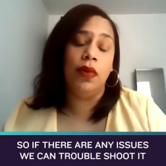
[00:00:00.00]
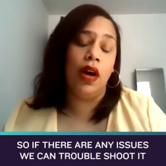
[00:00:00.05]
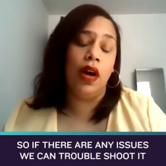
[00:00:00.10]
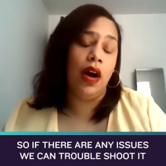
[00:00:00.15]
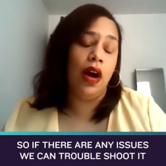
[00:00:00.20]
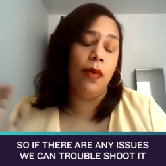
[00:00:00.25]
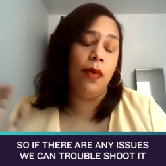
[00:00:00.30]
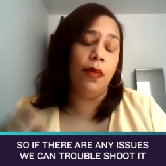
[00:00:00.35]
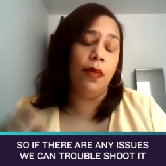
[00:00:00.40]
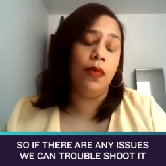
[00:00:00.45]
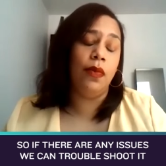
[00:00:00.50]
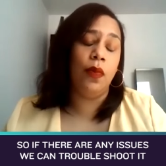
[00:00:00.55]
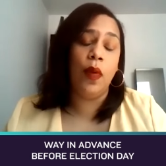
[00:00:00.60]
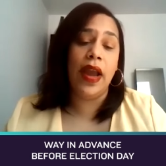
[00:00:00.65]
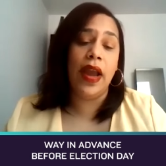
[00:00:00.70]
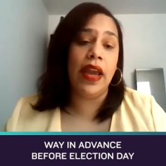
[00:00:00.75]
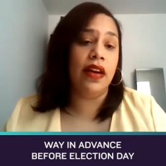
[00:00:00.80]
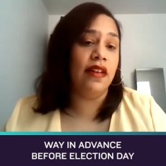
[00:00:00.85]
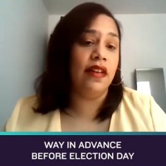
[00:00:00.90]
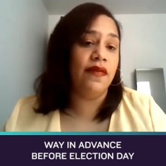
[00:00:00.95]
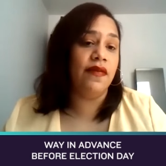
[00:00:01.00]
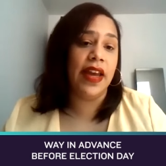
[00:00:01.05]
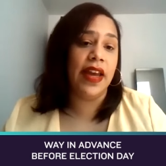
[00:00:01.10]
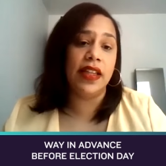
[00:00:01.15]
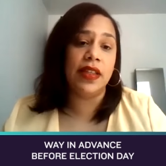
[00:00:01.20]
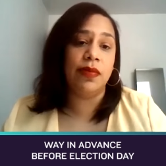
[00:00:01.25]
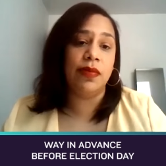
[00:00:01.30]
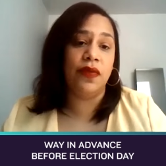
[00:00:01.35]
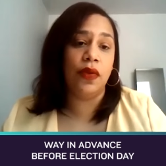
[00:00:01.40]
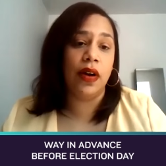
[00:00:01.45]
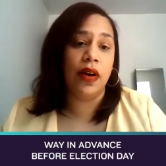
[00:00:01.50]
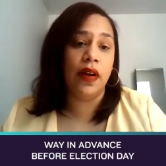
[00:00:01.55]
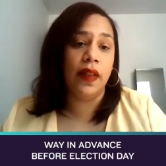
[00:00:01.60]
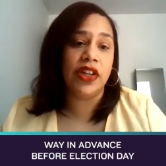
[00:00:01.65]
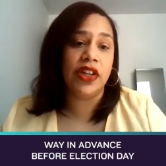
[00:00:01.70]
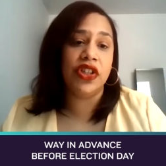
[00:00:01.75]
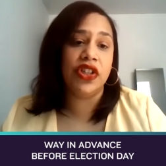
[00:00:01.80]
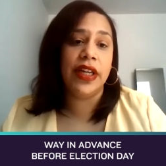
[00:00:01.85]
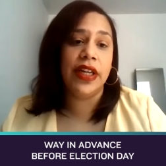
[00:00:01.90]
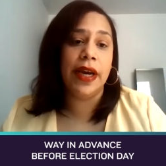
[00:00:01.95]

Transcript: um, way in advance before election